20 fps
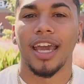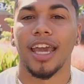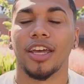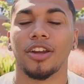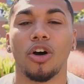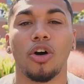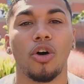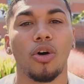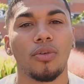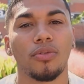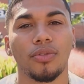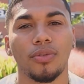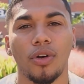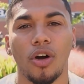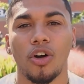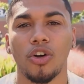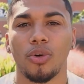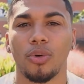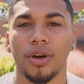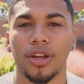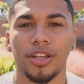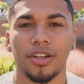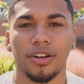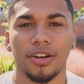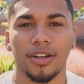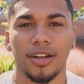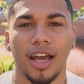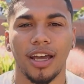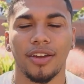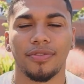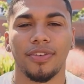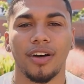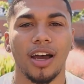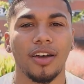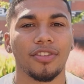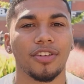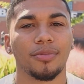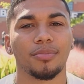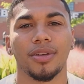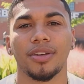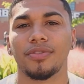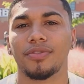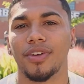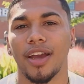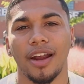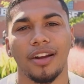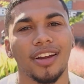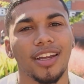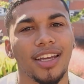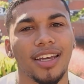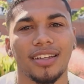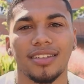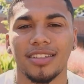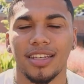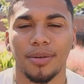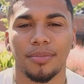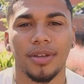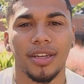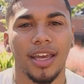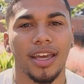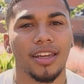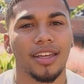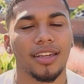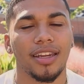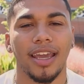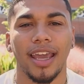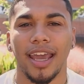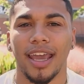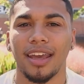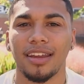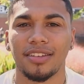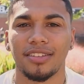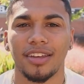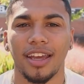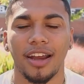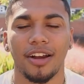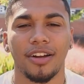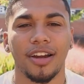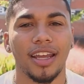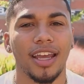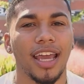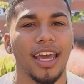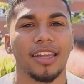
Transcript: And overall, quitting your nine to five can be very intimidating and scary.